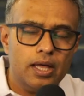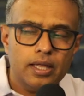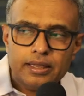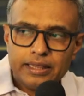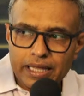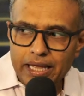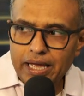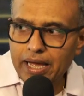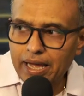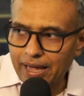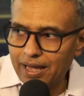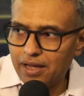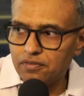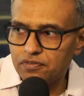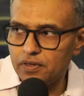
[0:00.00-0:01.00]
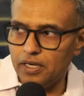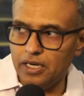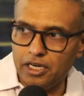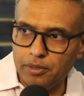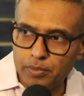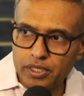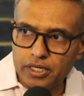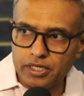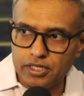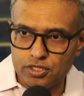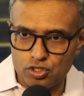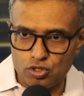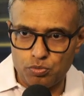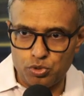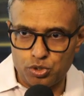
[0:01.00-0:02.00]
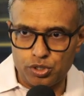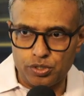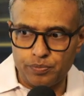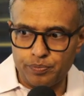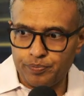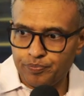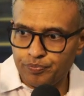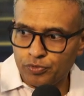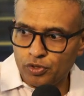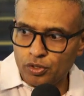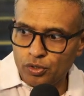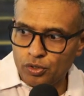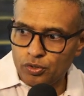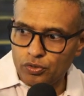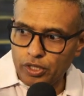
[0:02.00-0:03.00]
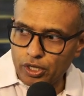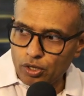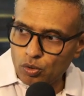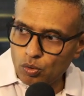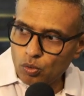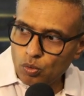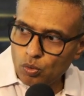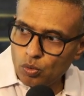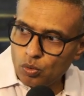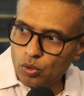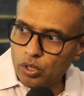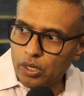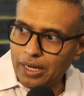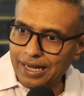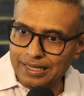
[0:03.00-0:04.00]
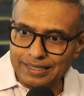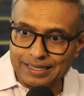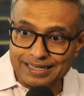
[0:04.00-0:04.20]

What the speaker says: They have a limited distribution. They go and they